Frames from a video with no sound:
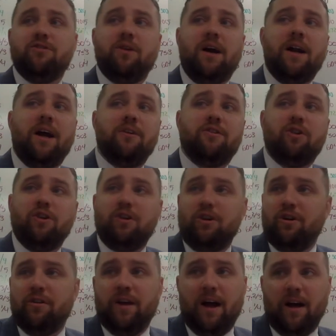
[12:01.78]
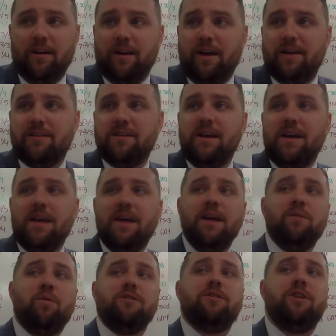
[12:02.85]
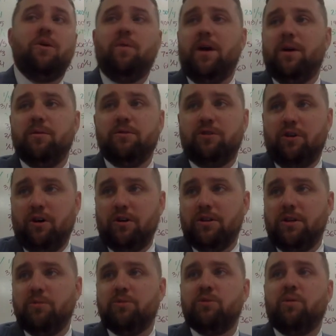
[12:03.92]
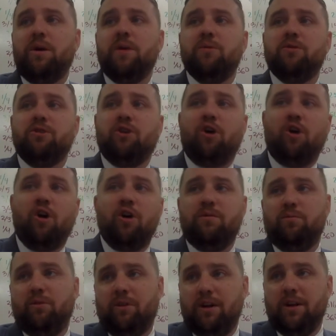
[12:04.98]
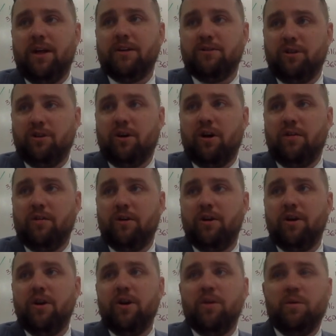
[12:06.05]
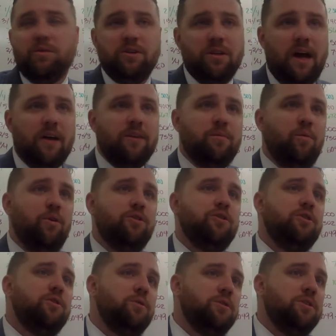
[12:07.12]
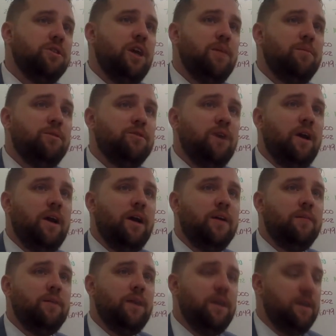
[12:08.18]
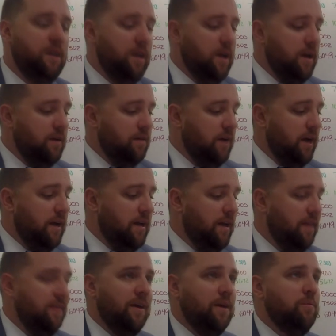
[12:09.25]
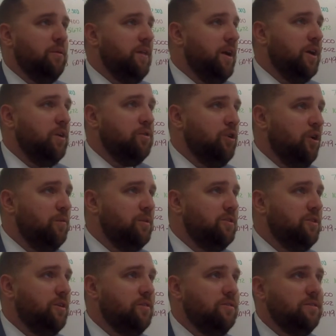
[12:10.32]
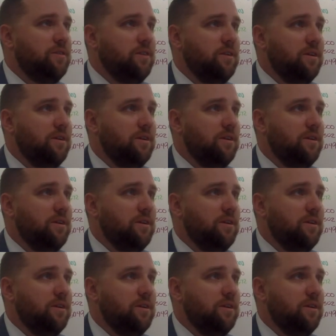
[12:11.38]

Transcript: dried out turkey during the holidays, it wasn't the way it was cooked, it was the way it was carved with an electric carver, which allowed the moisture to escape and dried out your meat, right? And then when they go dull, Ms. Jones,